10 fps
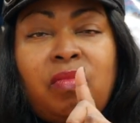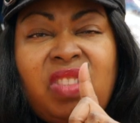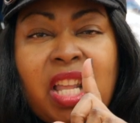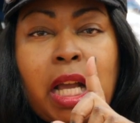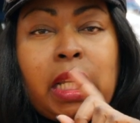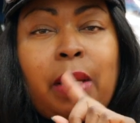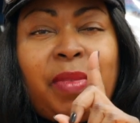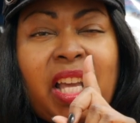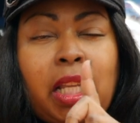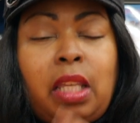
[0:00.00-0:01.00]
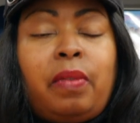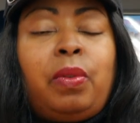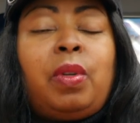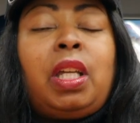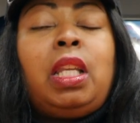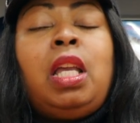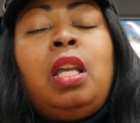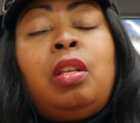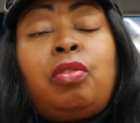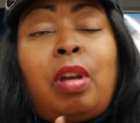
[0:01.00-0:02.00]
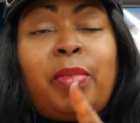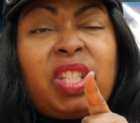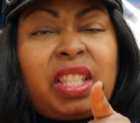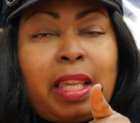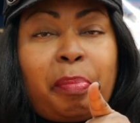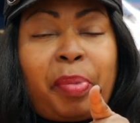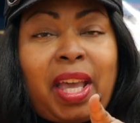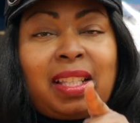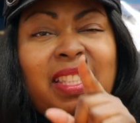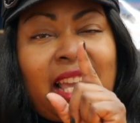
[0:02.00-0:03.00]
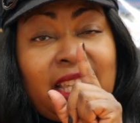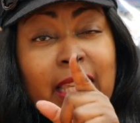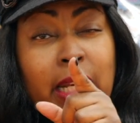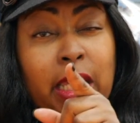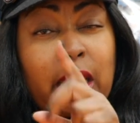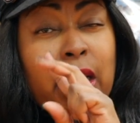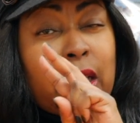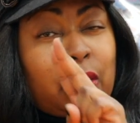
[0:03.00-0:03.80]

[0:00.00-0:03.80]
None. I'm not going to give you none. So, I'm going to skip past that yet again.